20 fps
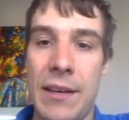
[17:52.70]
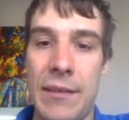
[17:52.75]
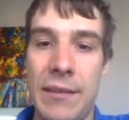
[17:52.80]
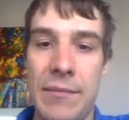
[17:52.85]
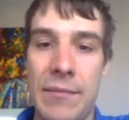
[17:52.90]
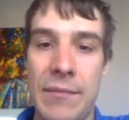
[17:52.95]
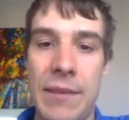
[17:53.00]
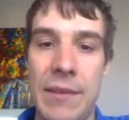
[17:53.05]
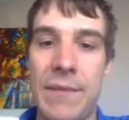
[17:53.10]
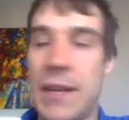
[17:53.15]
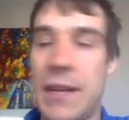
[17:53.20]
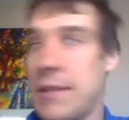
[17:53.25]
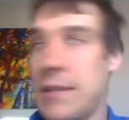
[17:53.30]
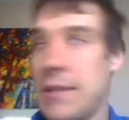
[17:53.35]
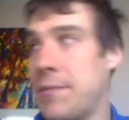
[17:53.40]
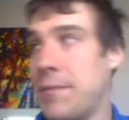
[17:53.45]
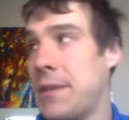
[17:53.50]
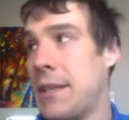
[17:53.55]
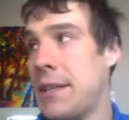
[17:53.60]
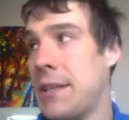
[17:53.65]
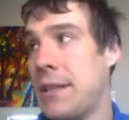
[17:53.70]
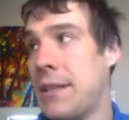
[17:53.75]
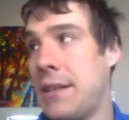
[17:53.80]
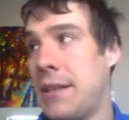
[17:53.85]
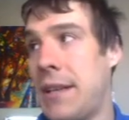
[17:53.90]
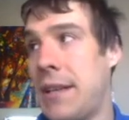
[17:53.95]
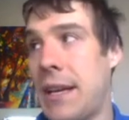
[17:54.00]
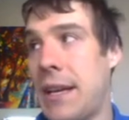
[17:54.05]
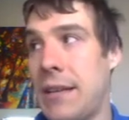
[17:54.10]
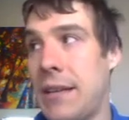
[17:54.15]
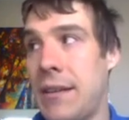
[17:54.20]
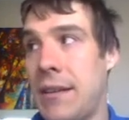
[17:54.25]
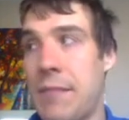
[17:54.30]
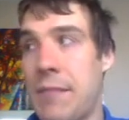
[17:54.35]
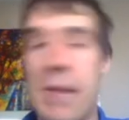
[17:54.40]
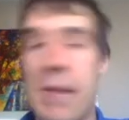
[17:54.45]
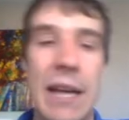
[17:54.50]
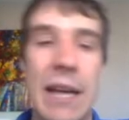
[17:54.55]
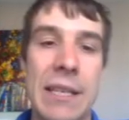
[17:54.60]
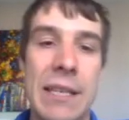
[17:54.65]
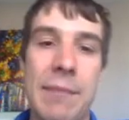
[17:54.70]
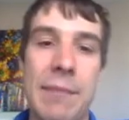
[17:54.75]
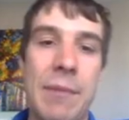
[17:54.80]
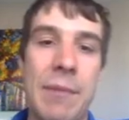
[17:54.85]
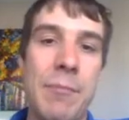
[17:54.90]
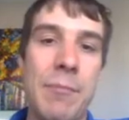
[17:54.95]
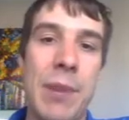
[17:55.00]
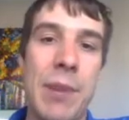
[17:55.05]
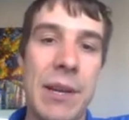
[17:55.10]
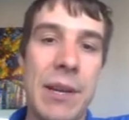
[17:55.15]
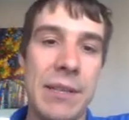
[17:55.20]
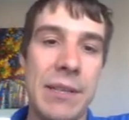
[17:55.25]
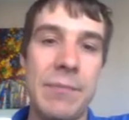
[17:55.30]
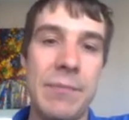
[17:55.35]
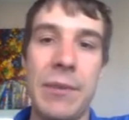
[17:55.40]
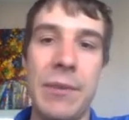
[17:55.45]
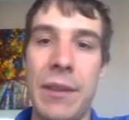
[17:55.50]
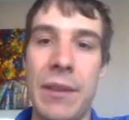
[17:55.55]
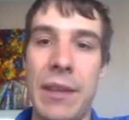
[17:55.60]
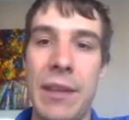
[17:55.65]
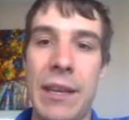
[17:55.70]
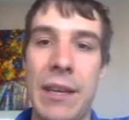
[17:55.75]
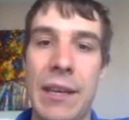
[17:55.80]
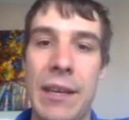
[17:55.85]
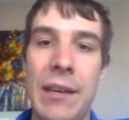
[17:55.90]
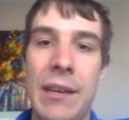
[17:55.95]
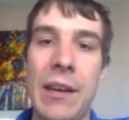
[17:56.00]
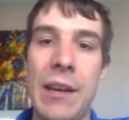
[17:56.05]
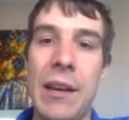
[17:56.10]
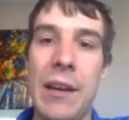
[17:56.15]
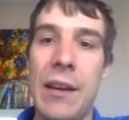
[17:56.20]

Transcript: In fact, it predicted that the maximum possible thing,